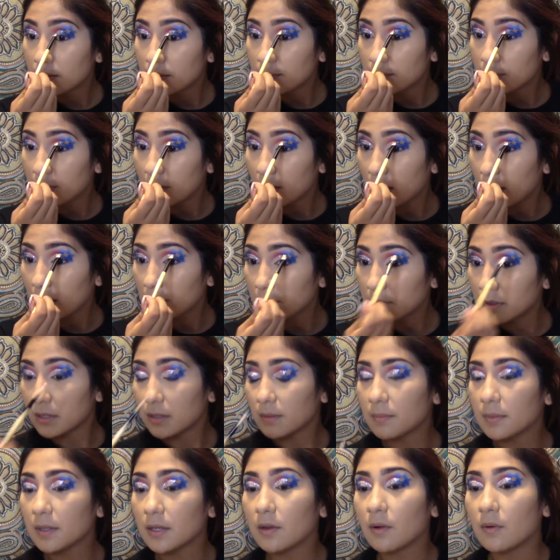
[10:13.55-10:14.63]
But I'm going to
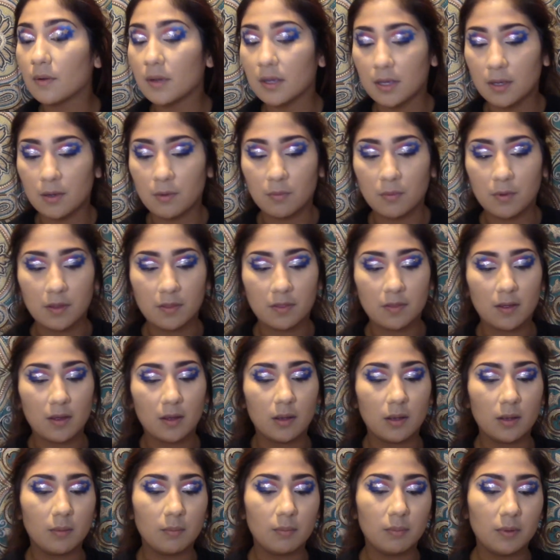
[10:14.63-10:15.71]
be going in with
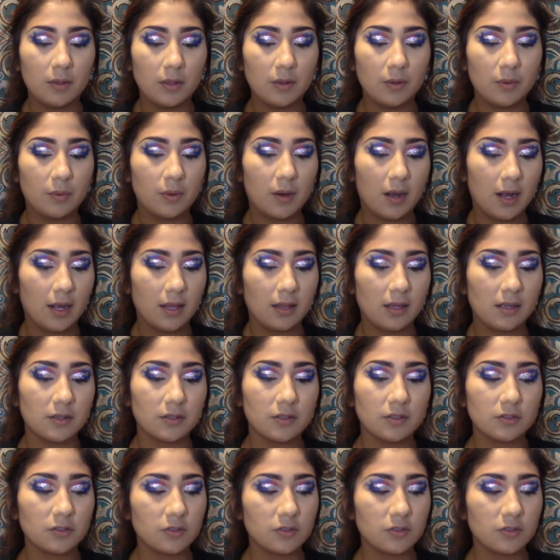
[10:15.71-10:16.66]
a blue eyeliner.